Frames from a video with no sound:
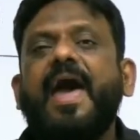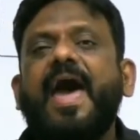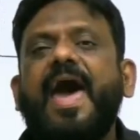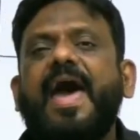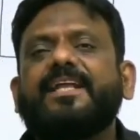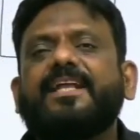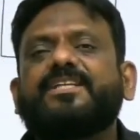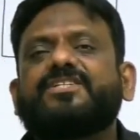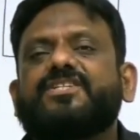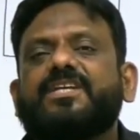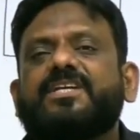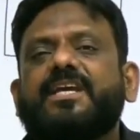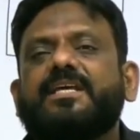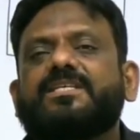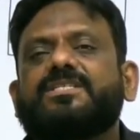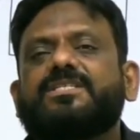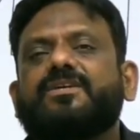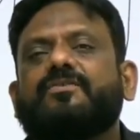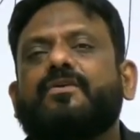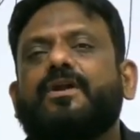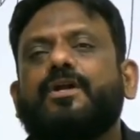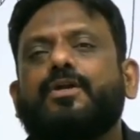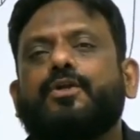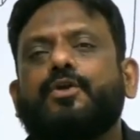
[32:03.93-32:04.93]
H is
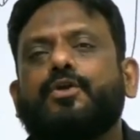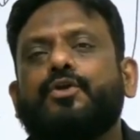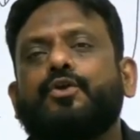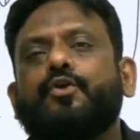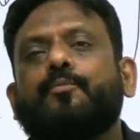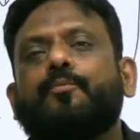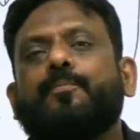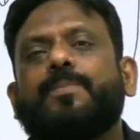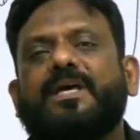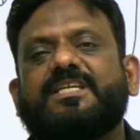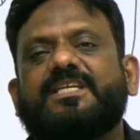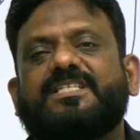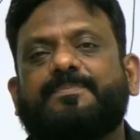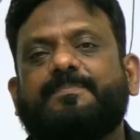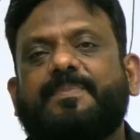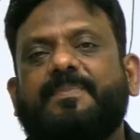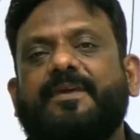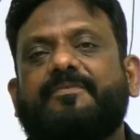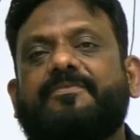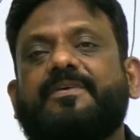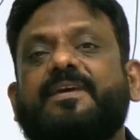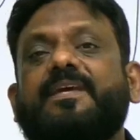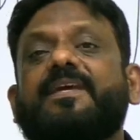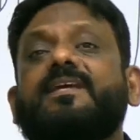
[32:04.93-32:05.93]
equal to U plus
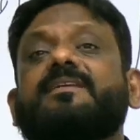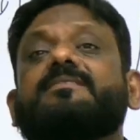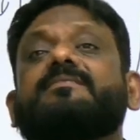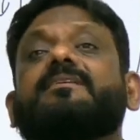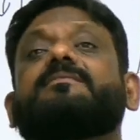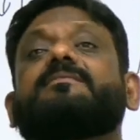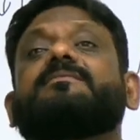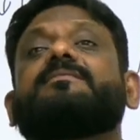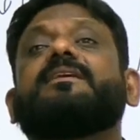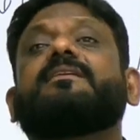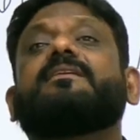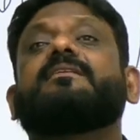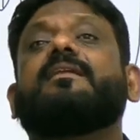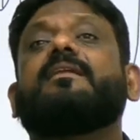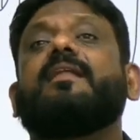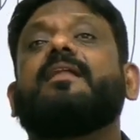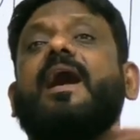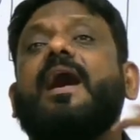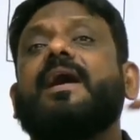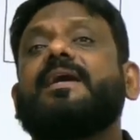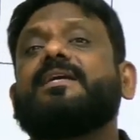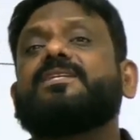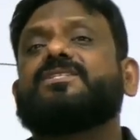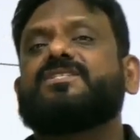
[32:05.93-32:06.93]
PV is a
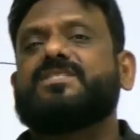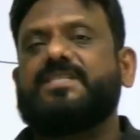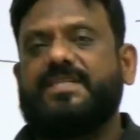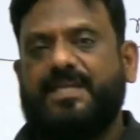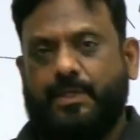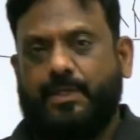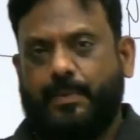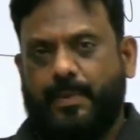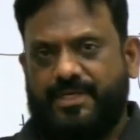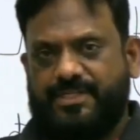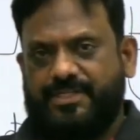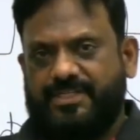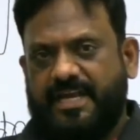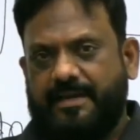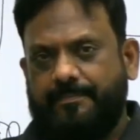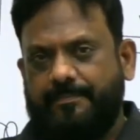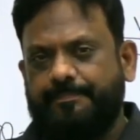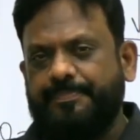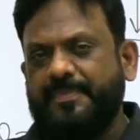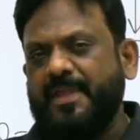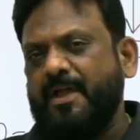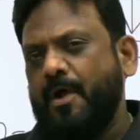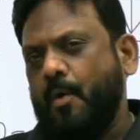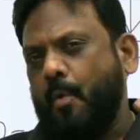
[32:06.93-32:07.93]
generalized
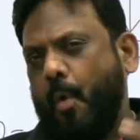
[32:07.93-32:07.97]
equation.